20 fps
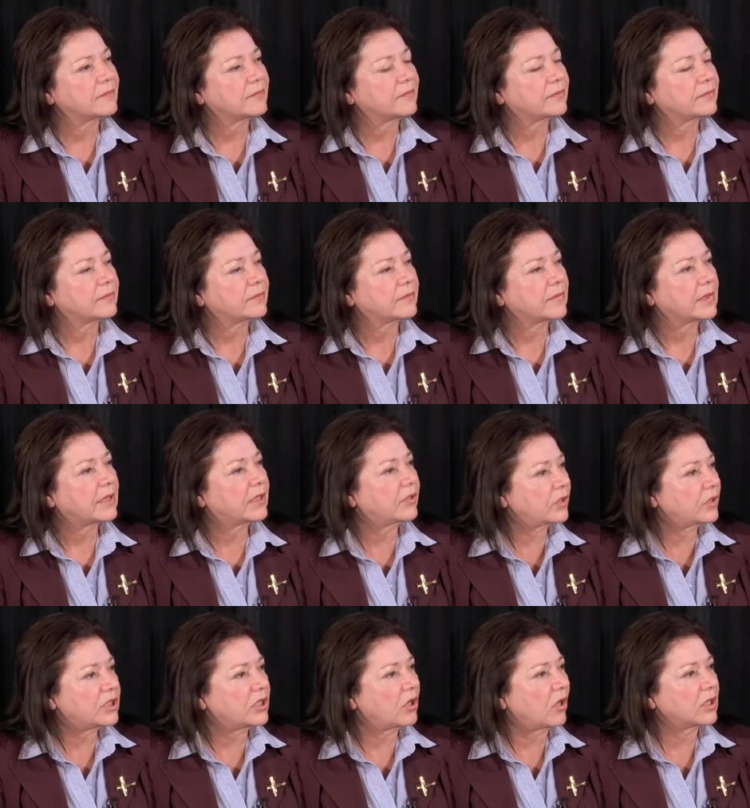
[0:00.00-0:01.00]
Mm -hmm.
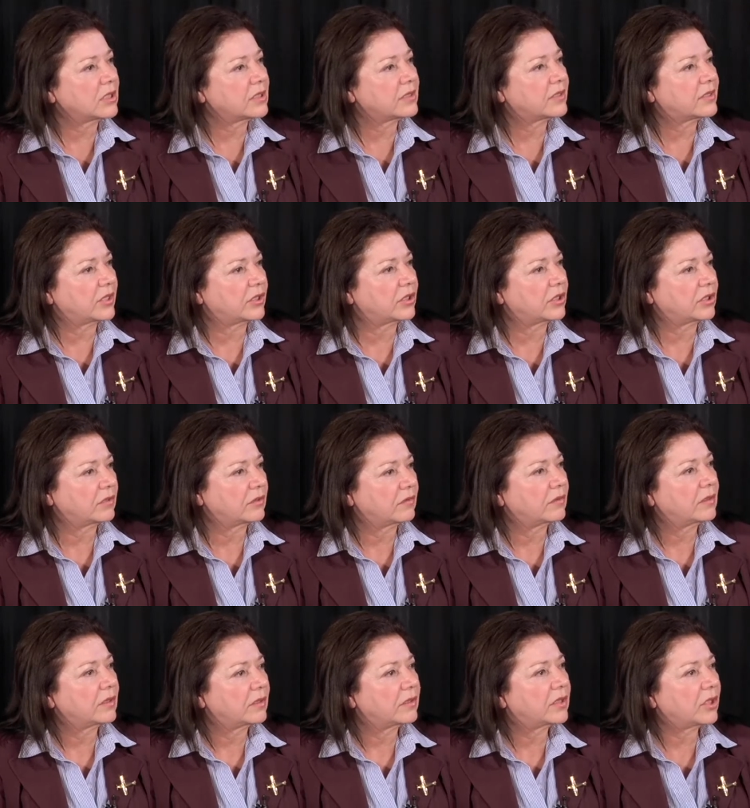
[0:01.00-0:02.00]
They're adults. They're yeah,